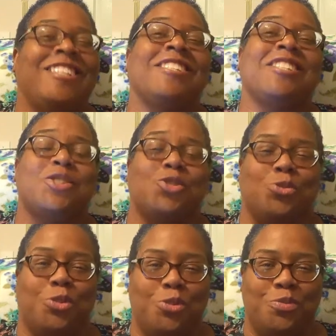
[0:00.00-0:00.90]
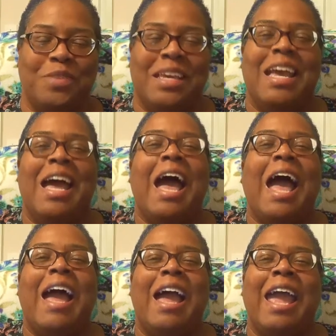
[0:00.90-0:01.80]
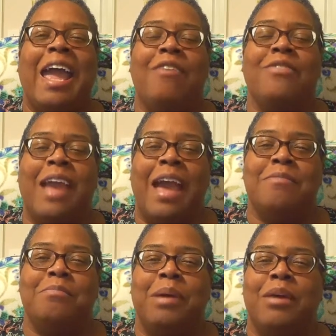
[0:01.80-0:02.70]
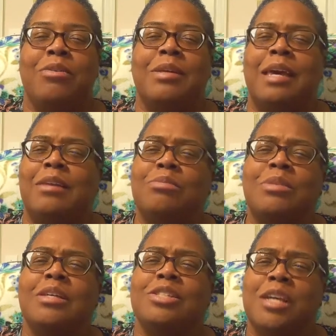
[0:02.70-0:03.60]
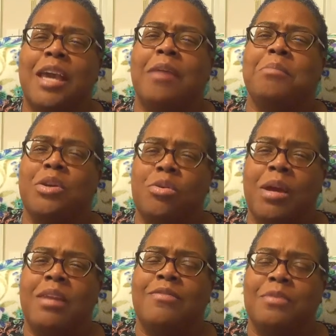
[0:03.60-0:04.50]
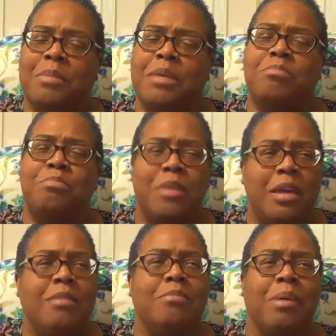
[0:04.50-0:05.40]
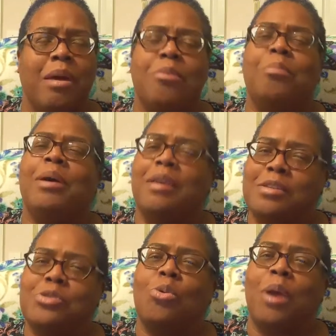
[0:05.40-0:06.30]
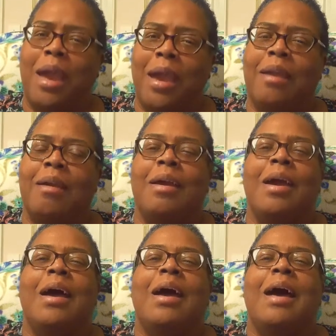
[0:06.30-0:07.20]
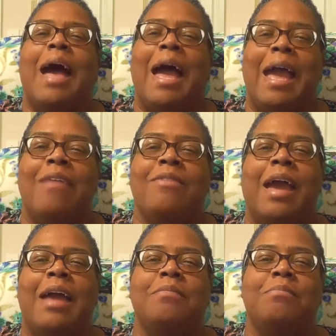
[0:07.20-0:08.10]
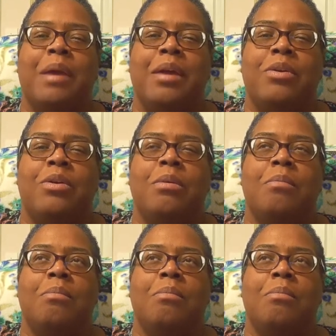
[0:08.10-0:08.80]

this is true. I have gotten better, and I don't think she gave me credit for me getting better, but it's okay. I have gotten better